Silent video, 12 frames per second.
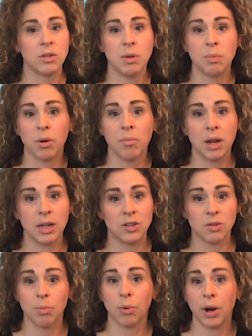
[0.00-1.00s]
be permitted to
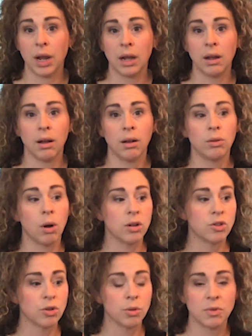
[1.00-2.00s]
bring
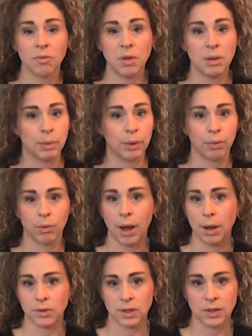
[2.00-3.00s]
large groups of people through
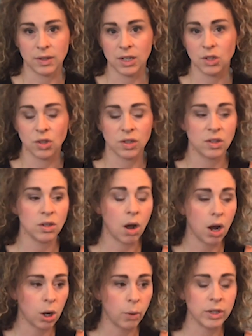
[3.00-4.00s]
houses. It's just
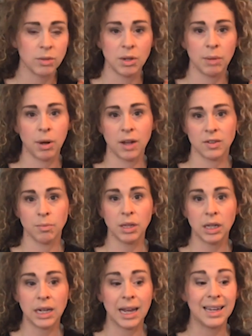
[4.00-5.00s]
not going to be a
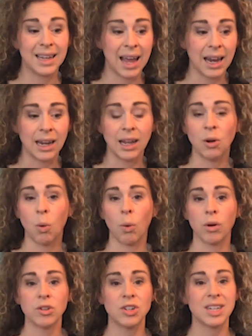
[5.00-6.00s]
possibility. Again, in
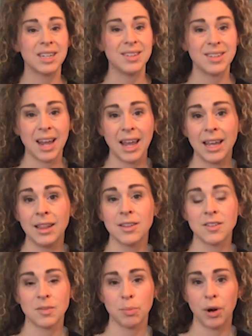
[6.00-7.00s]
order to contain the
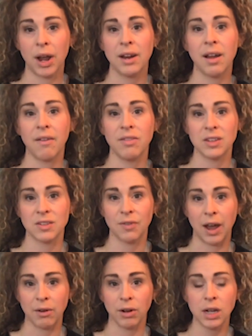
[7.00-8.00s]
spread of this
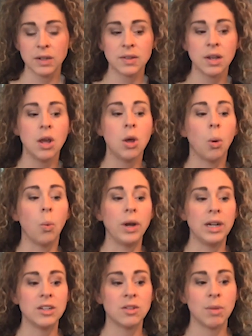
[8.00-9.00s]
virus, we
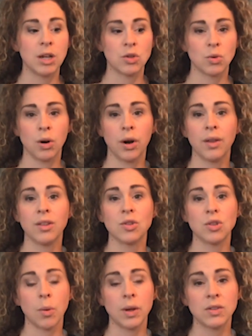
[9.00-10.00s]
need to make sure that
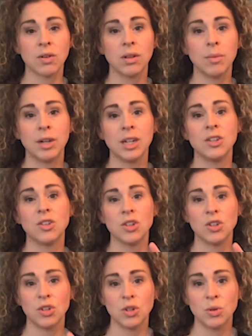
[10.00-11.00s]
showings are limited to
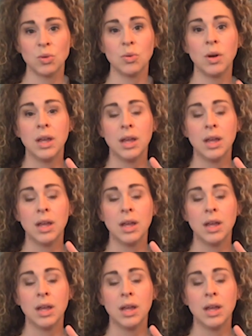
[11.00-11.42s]
2